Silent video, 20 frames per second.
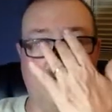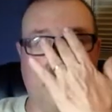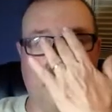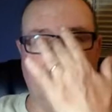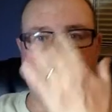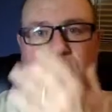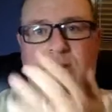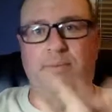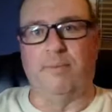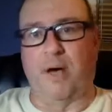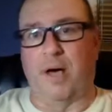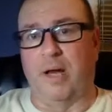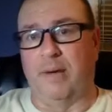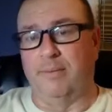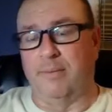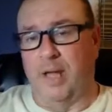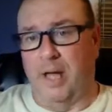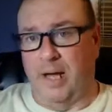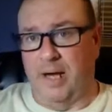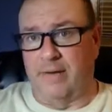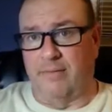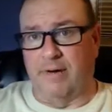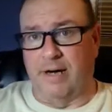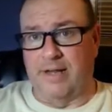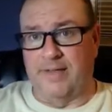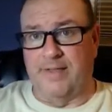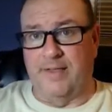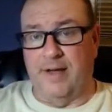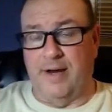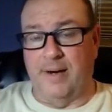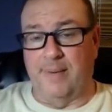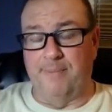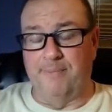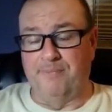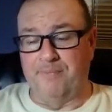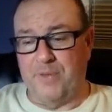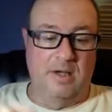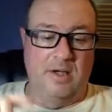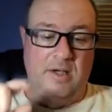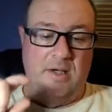That's the bottom line right there.
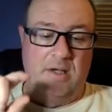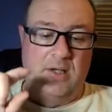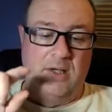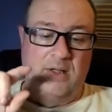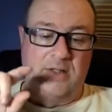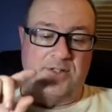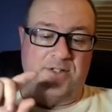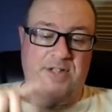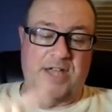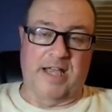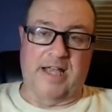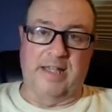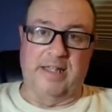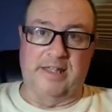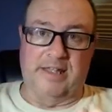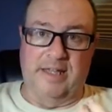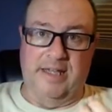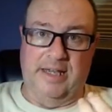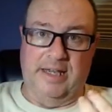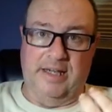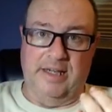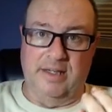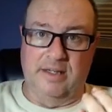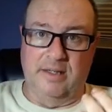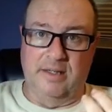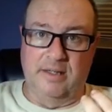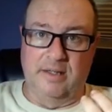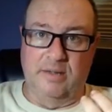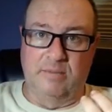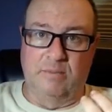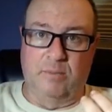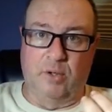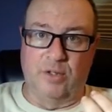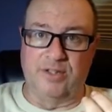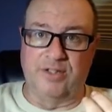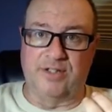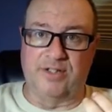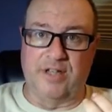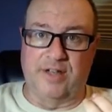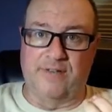Second thing,
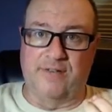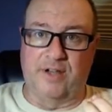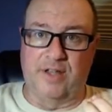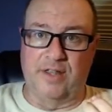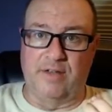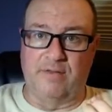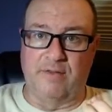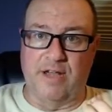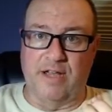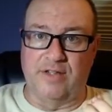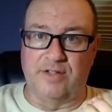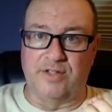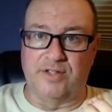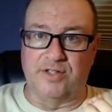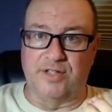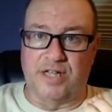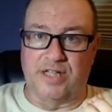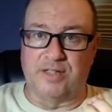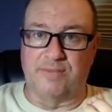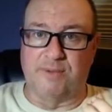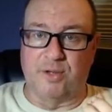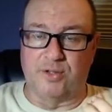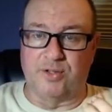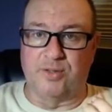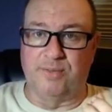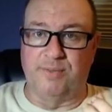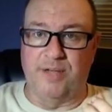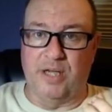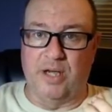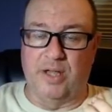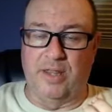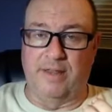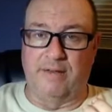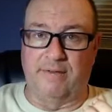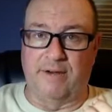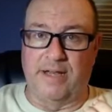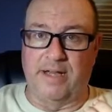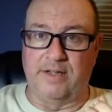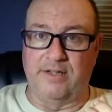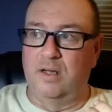putting stuff on the range is not supposed to be on the
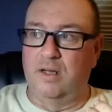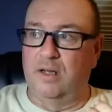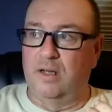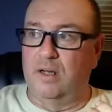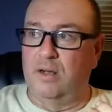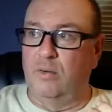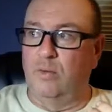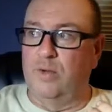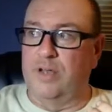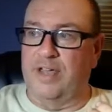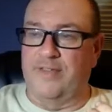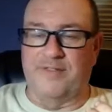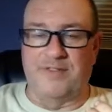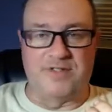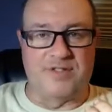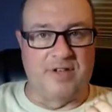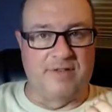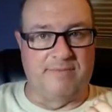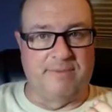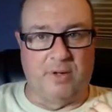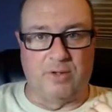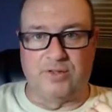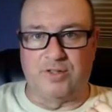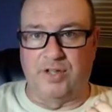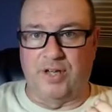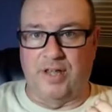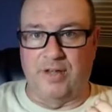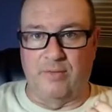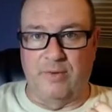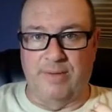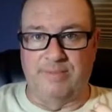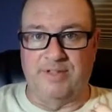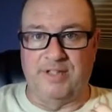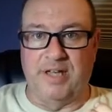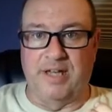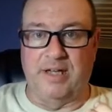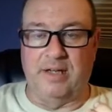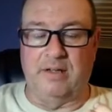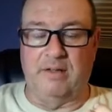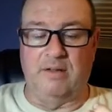range. We got the stuff posted on the
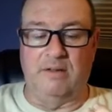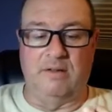website.